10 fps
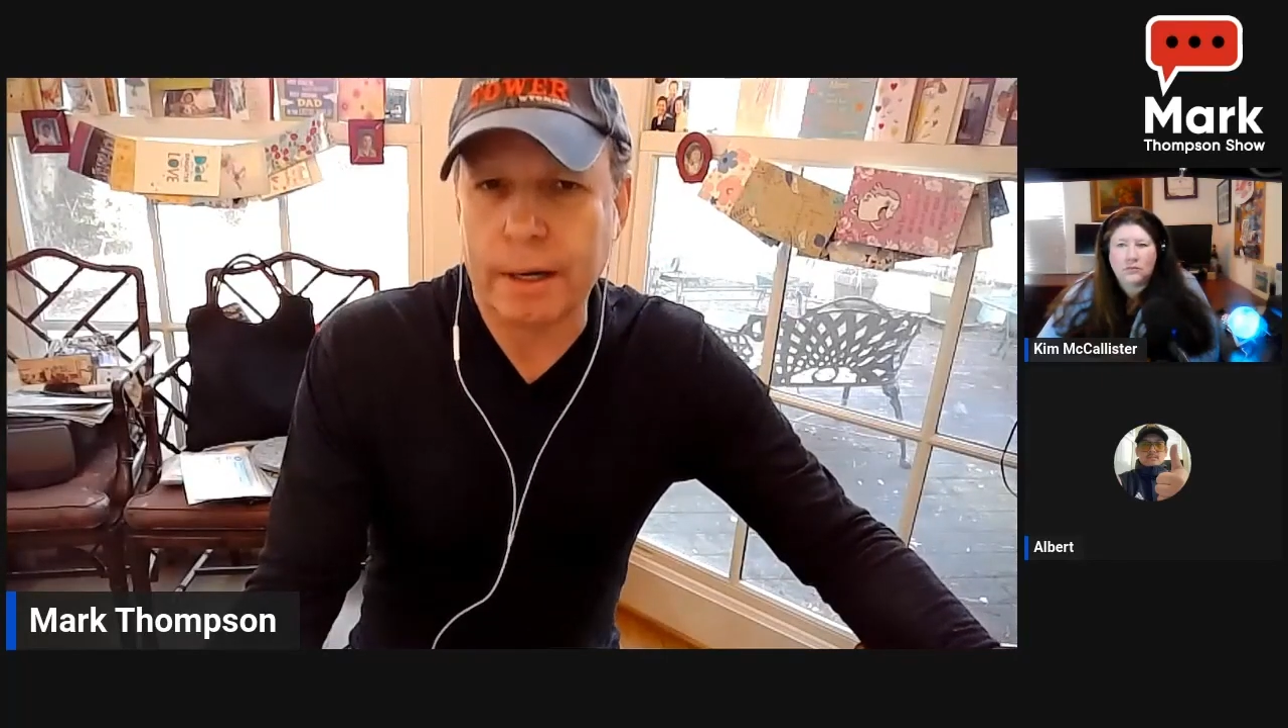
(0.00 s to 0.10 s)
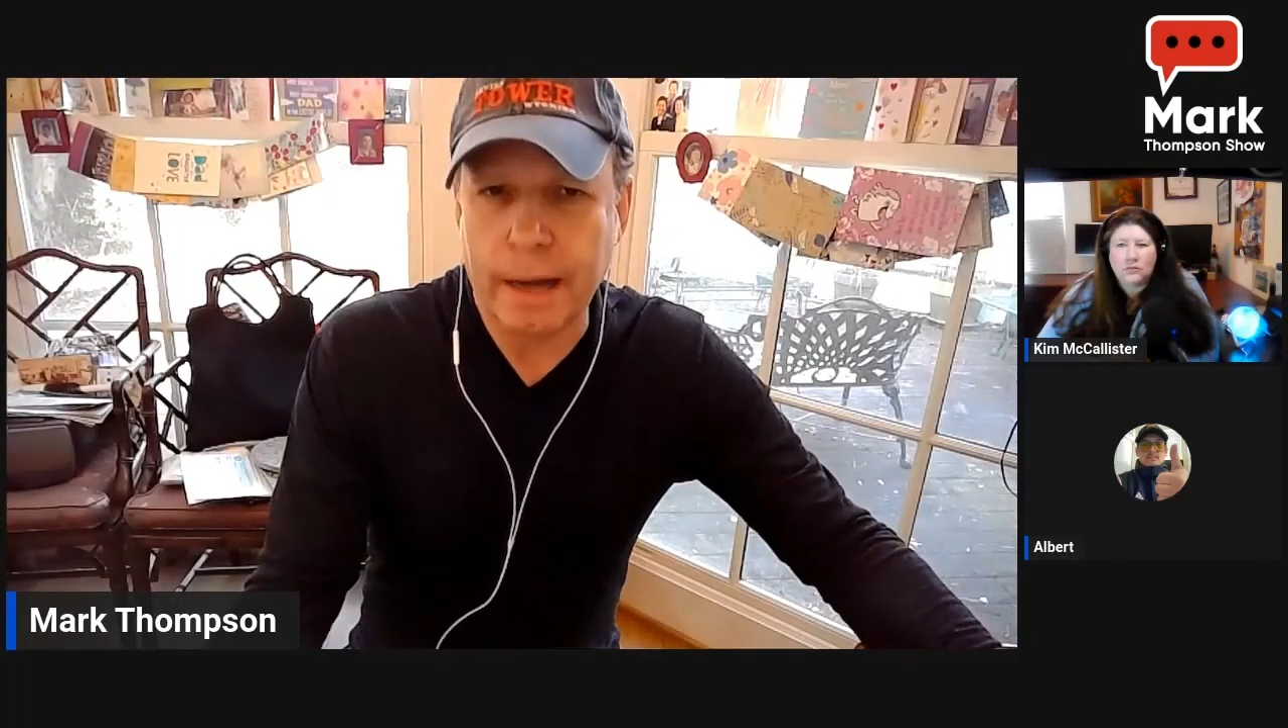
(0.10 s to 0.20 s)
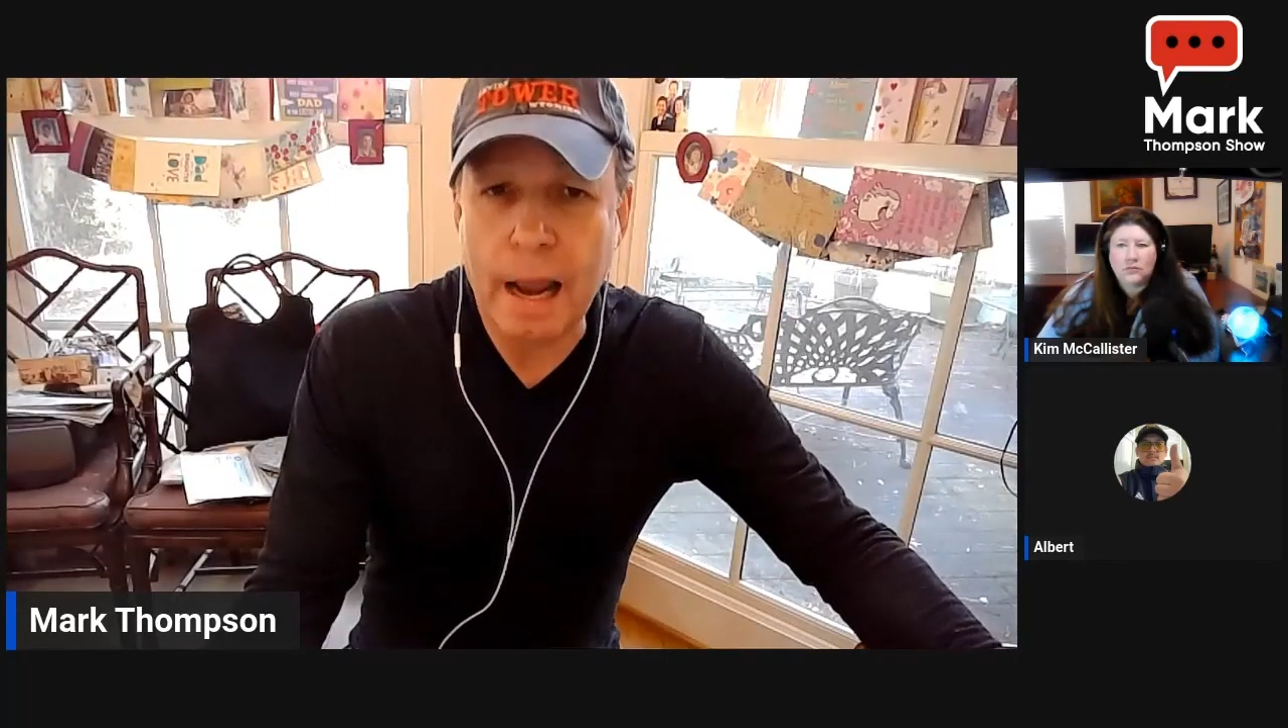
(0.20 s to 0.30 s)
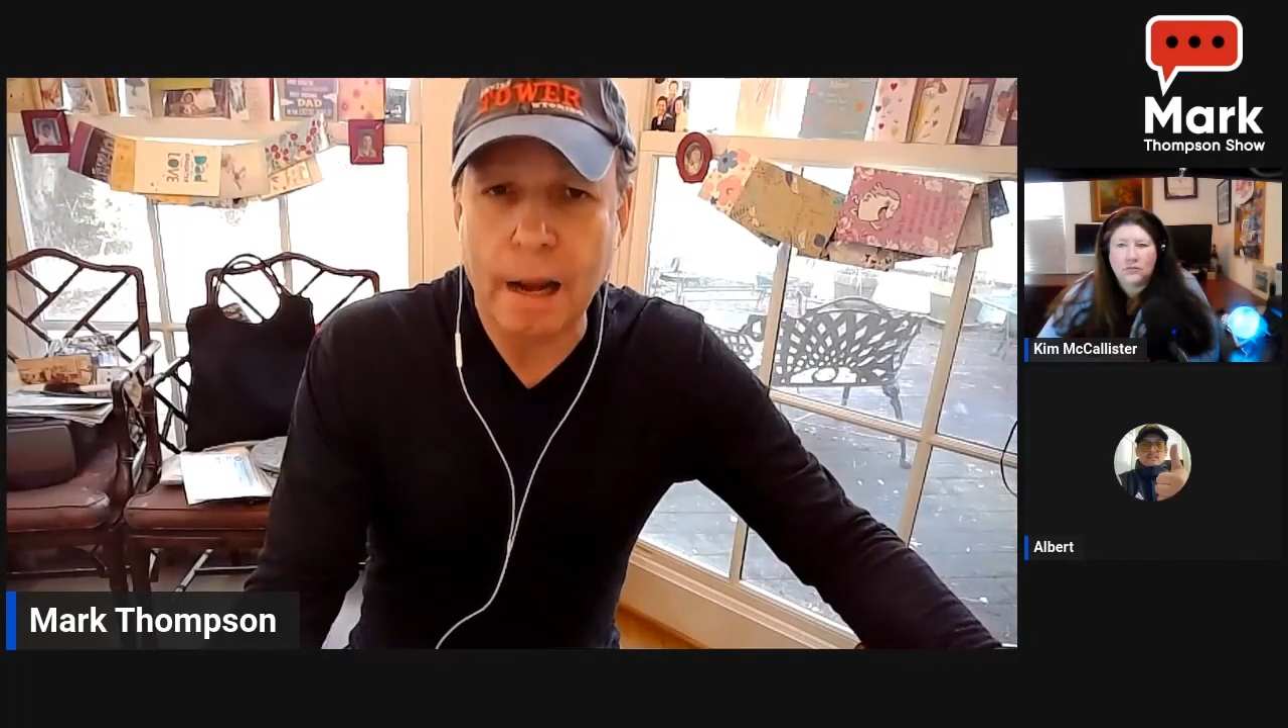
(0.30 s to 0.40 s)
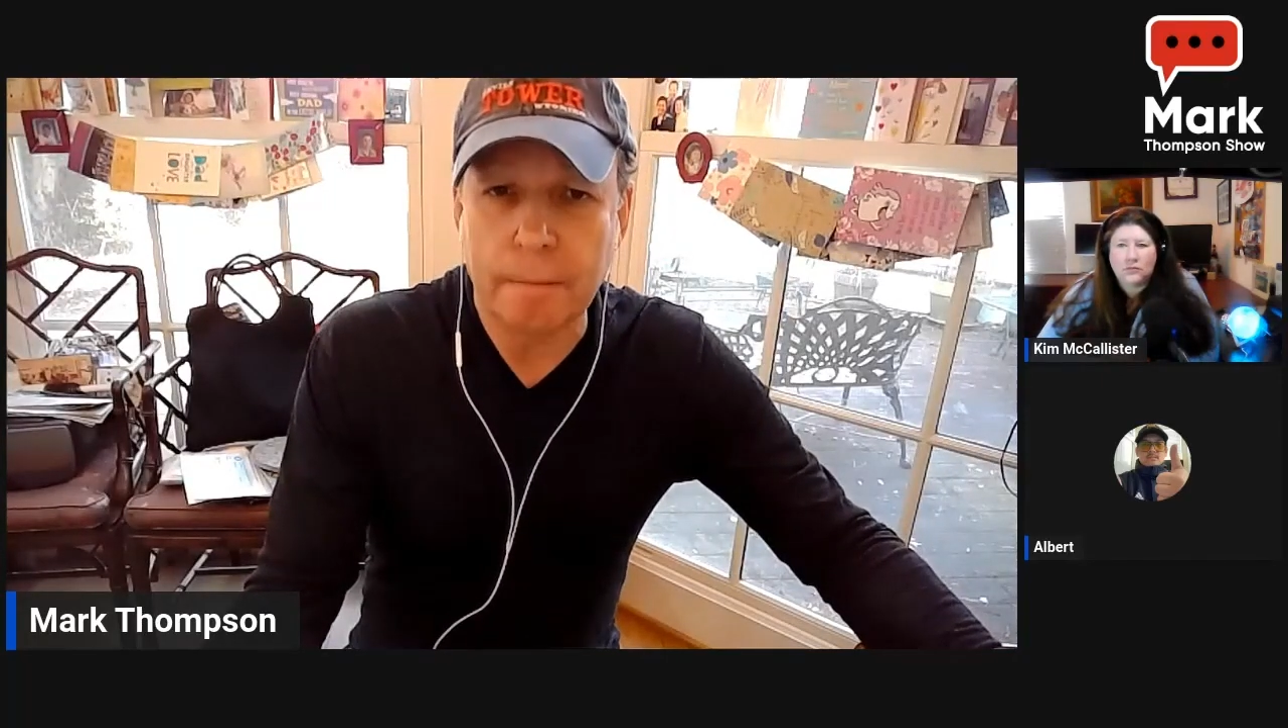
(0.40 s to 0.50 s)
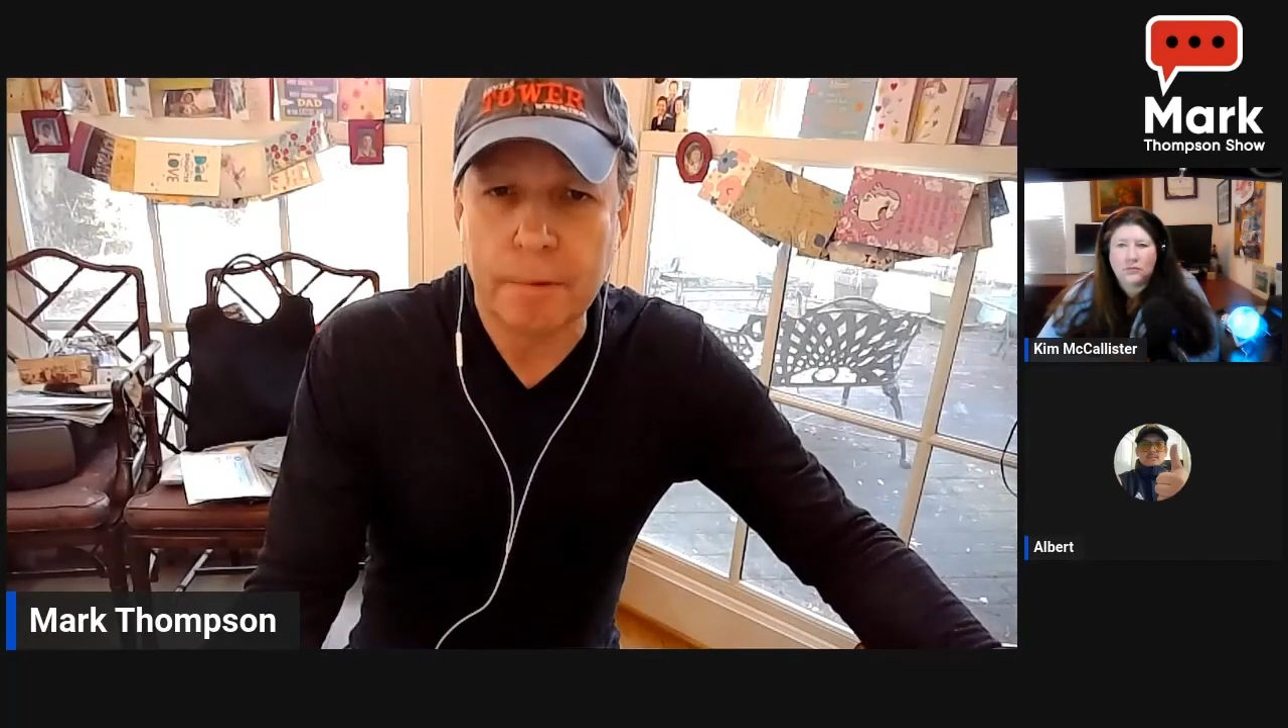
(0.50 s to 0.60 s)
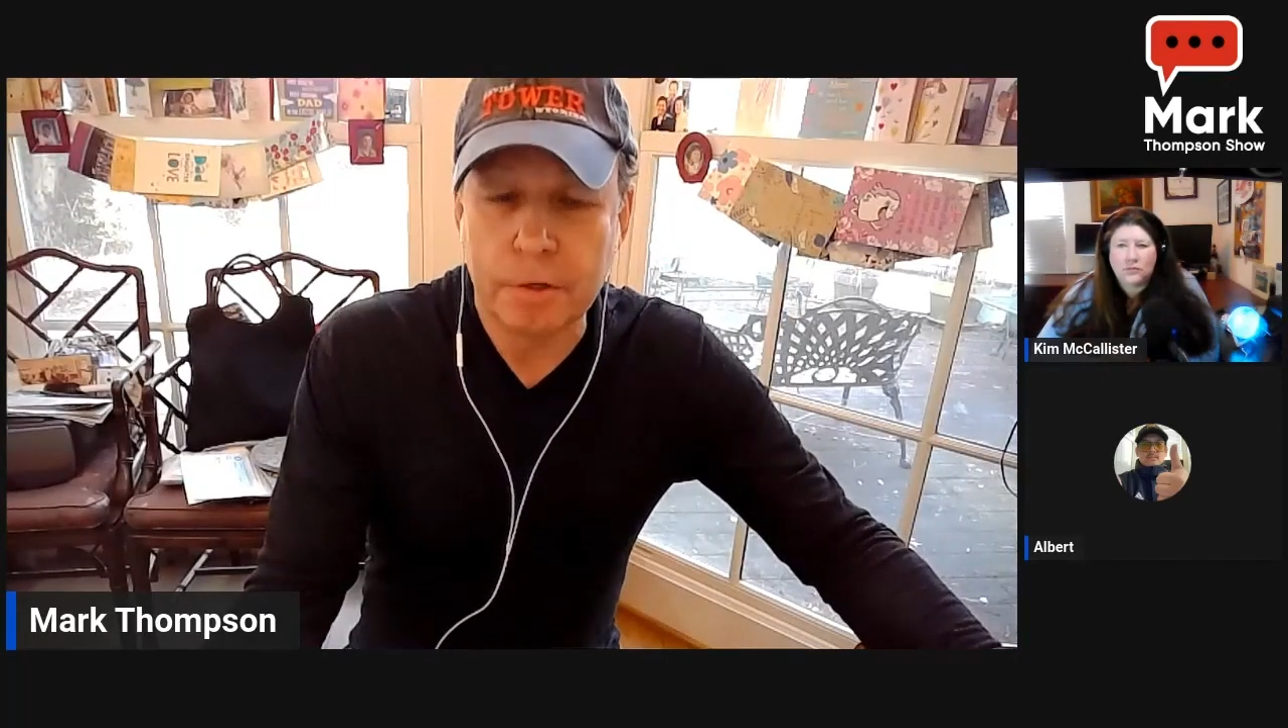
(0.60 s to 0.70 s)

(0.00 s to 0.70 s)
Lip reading: game.